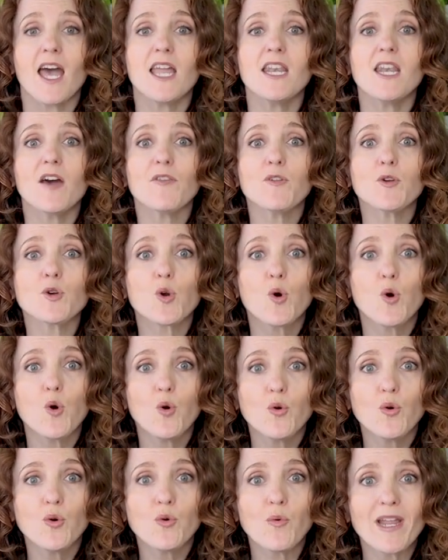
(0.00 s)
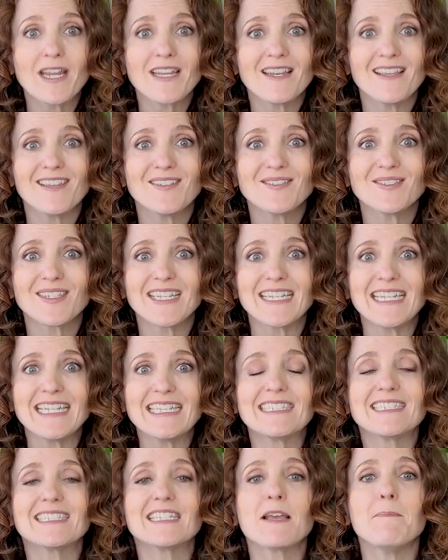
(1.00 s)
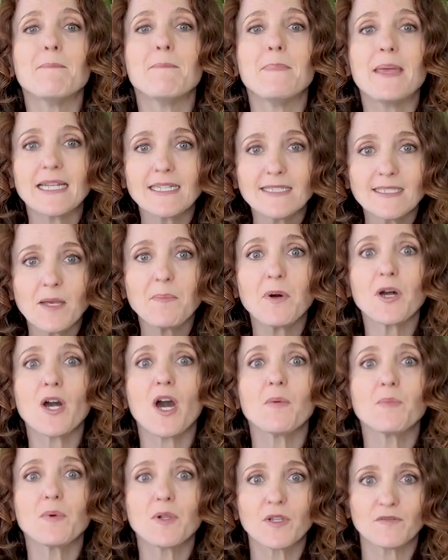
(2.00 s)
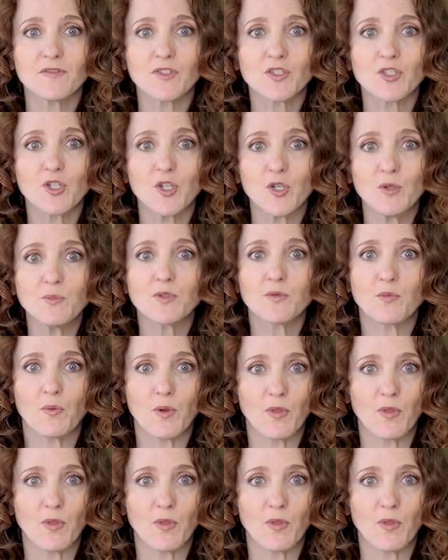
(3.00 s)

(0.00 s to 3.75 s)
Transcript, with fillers: Another cool way to use it is to mix up a couple of scoops